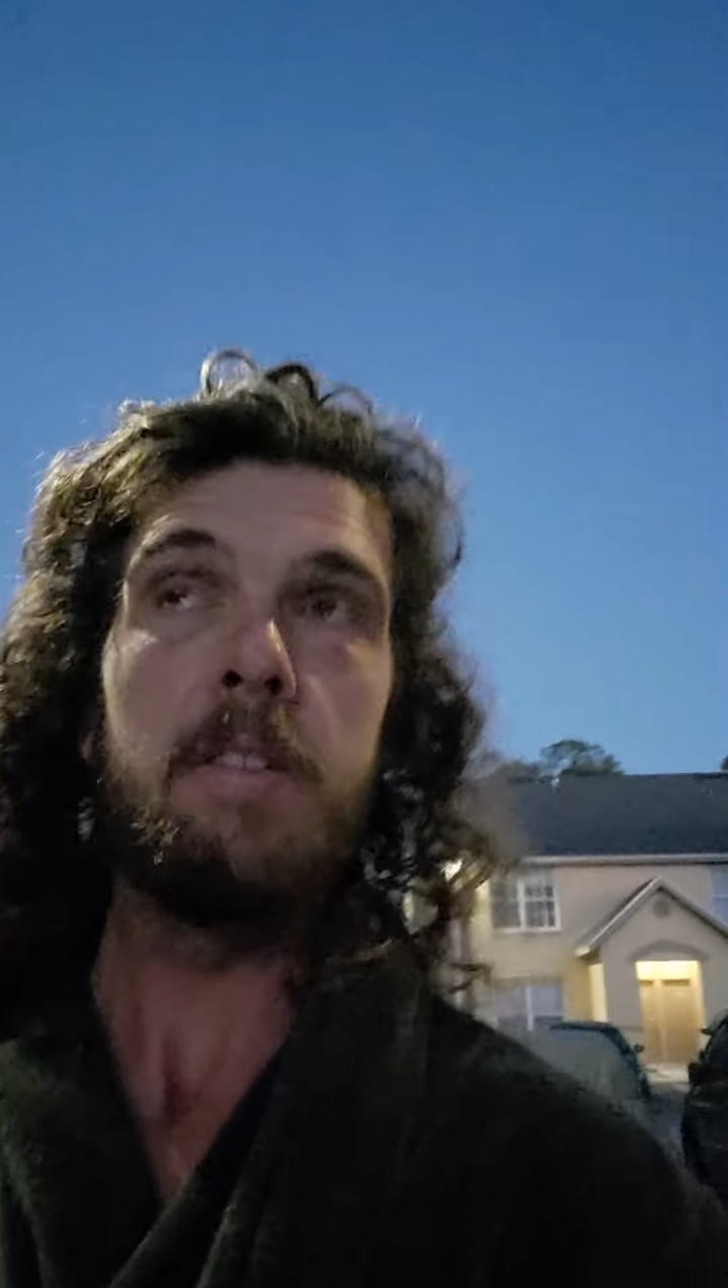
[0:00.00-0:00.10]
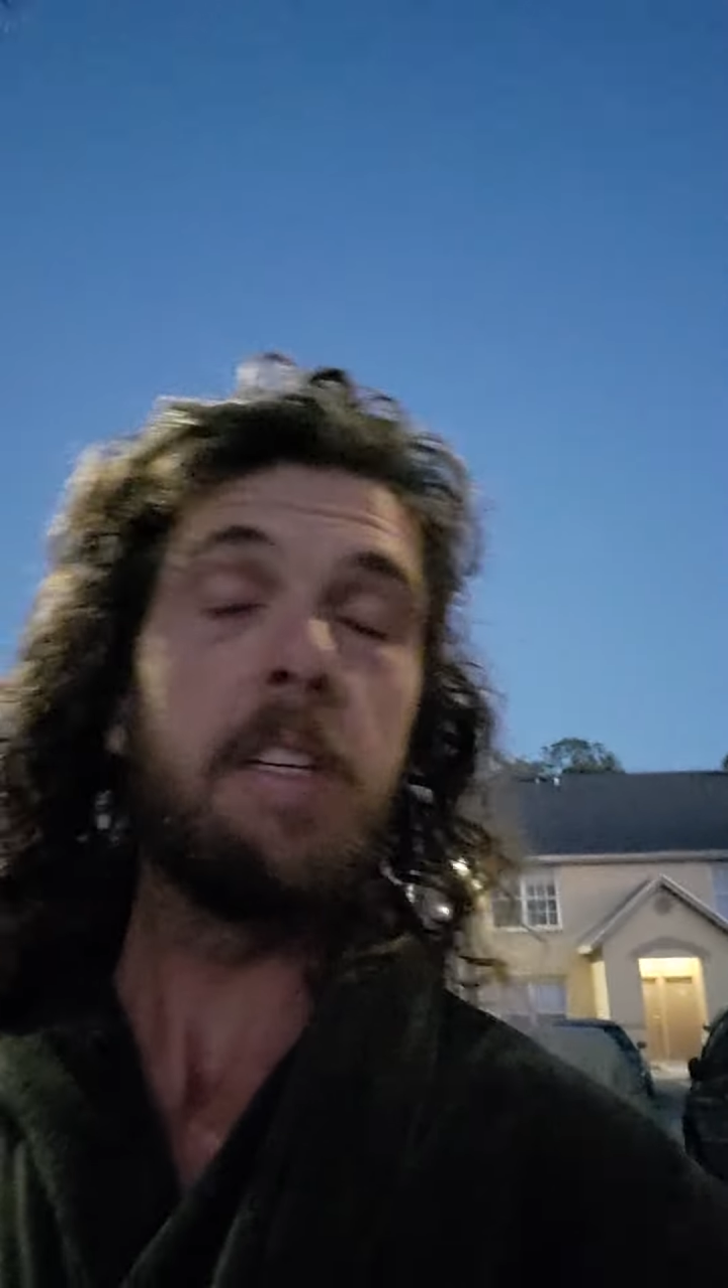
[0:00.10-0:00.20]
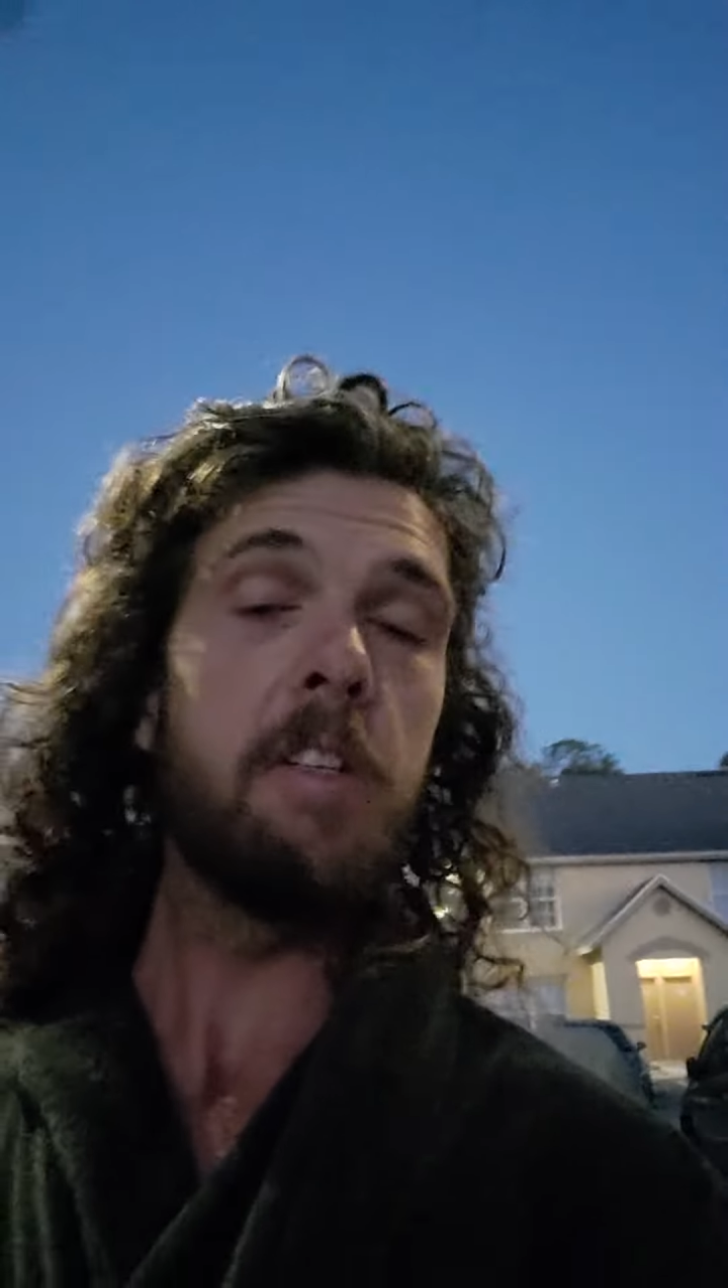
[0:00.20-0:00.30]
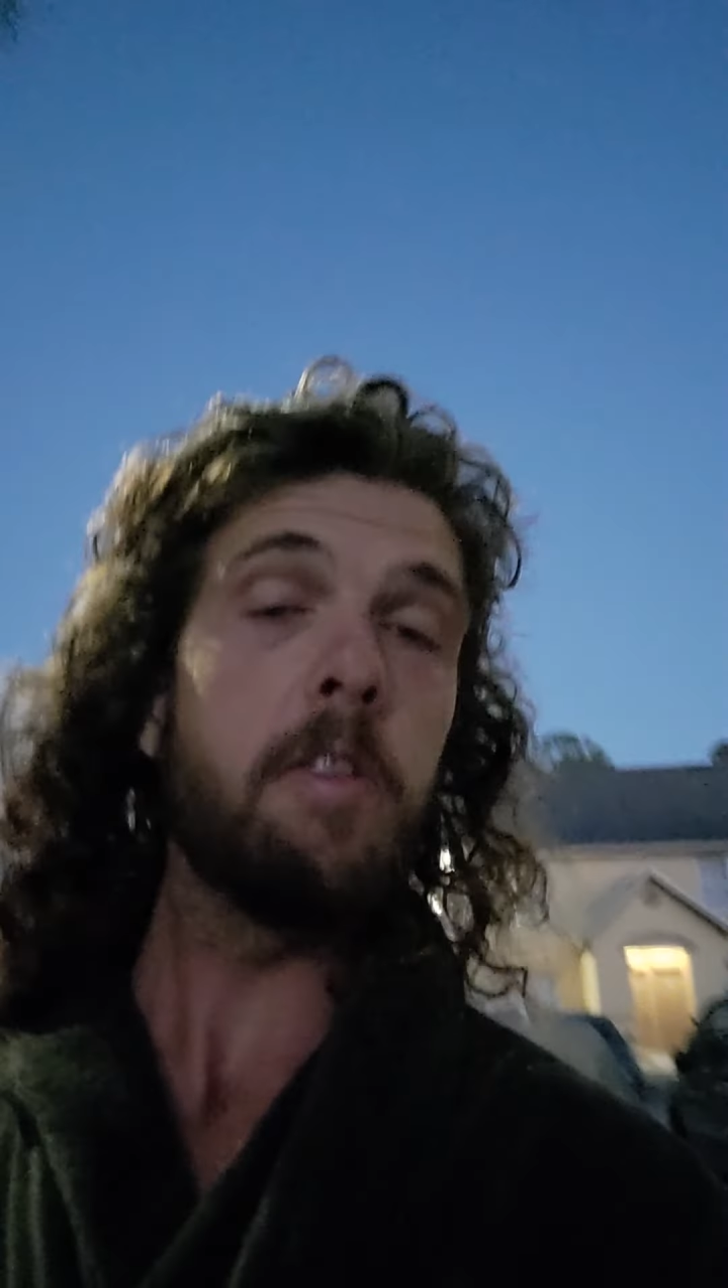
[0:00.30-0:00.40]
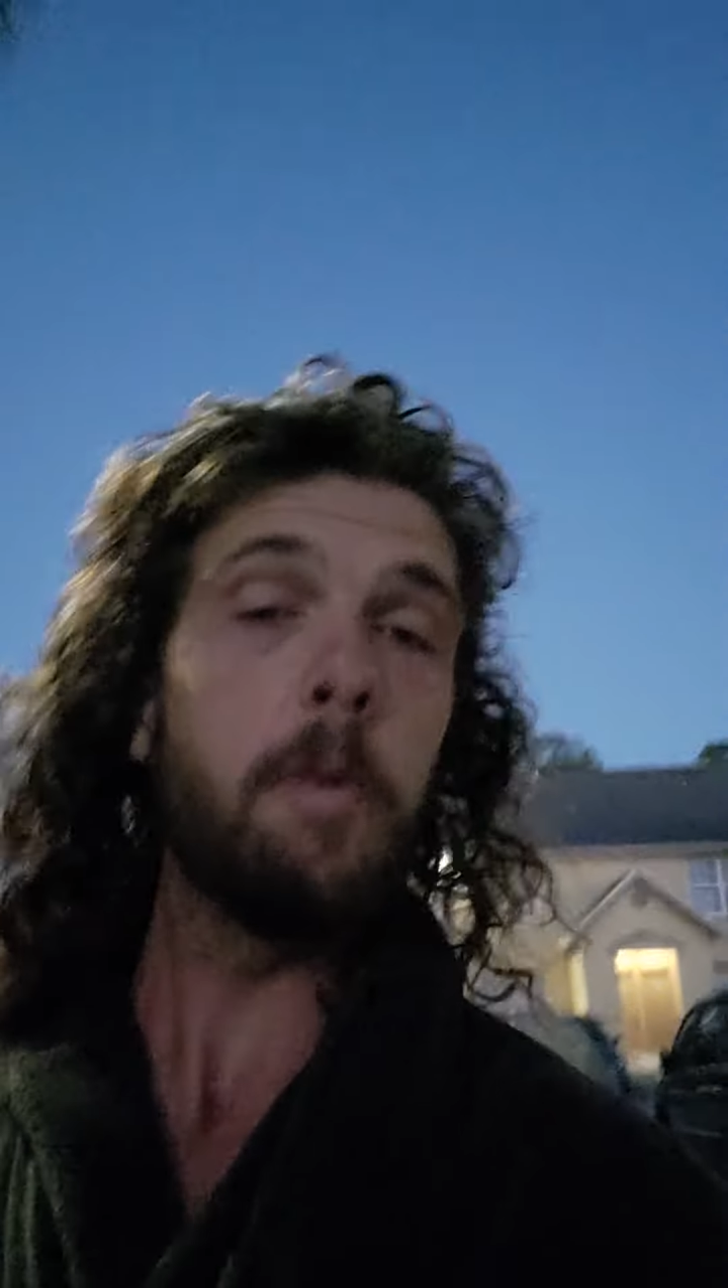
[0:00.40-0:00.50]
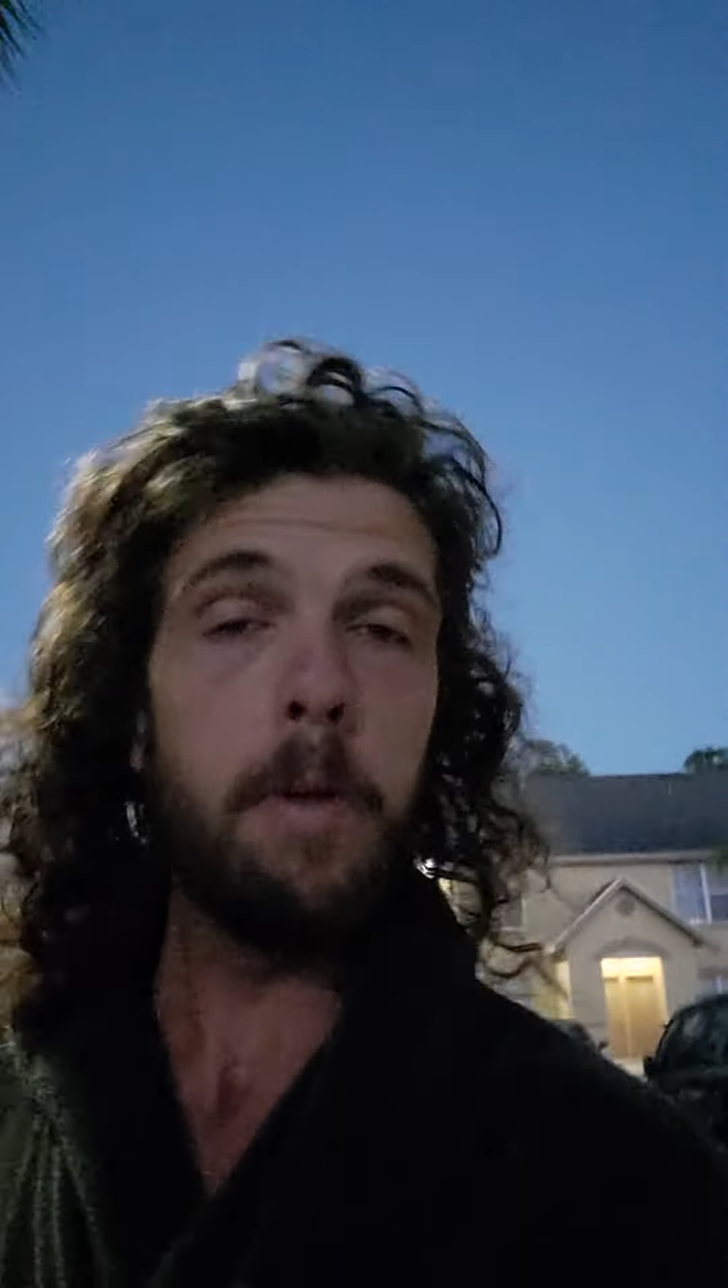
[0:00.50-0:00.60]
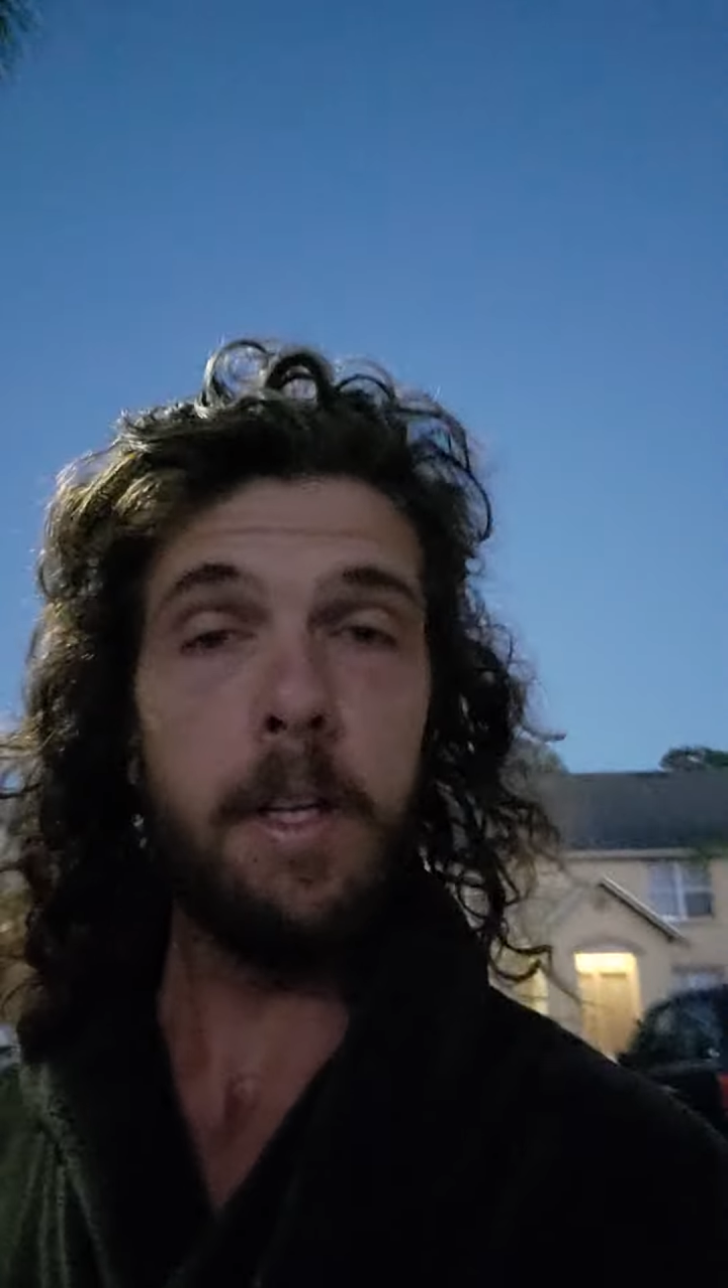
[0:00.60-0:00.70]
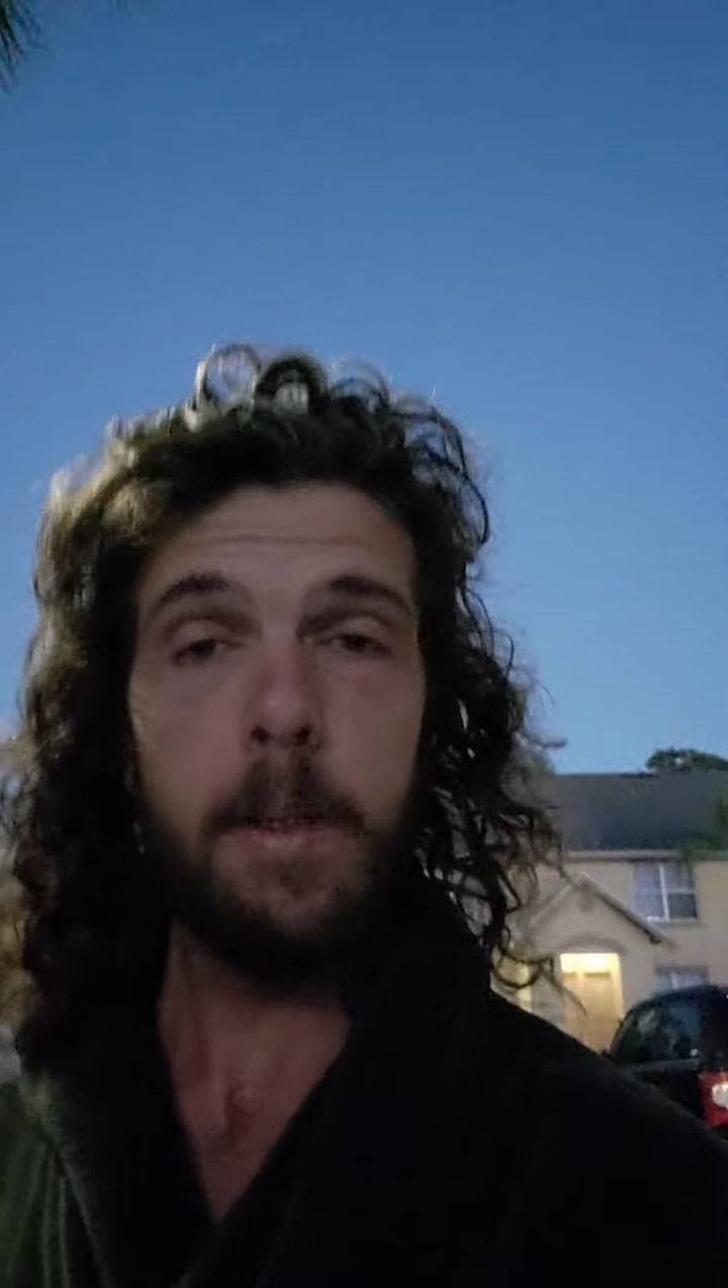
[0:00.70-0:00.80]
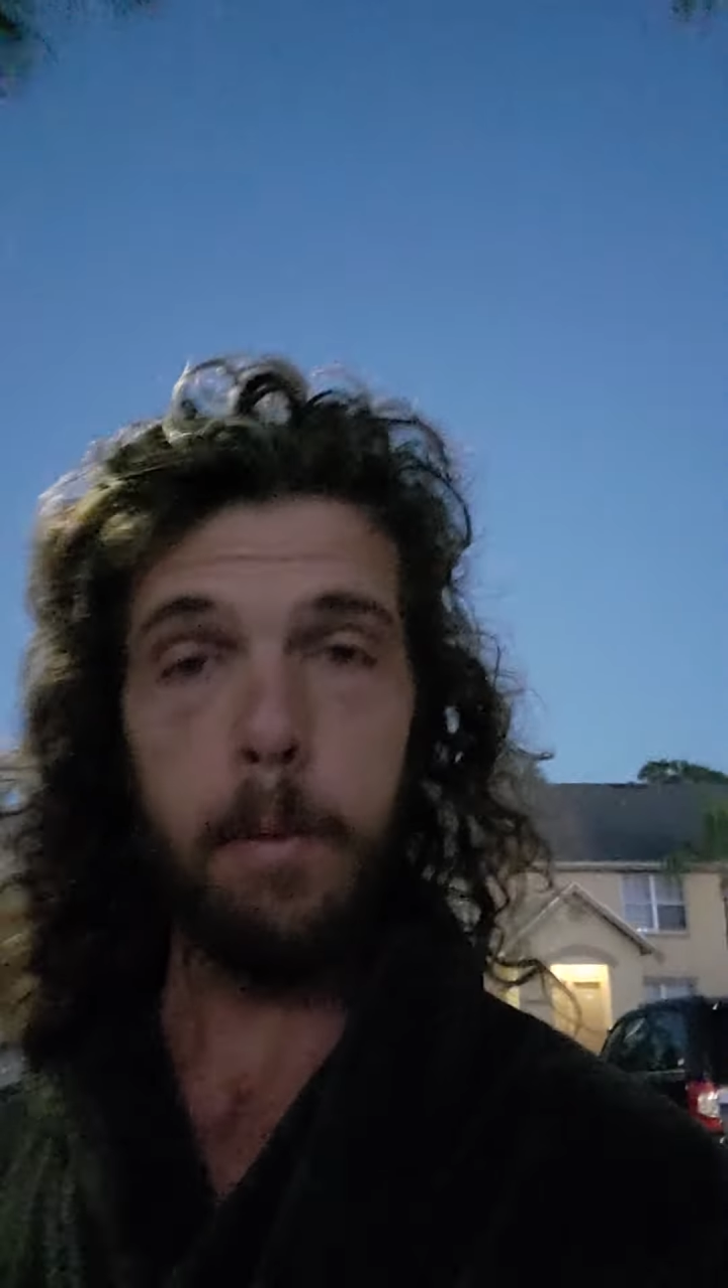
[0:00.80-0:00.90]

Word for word: 6.20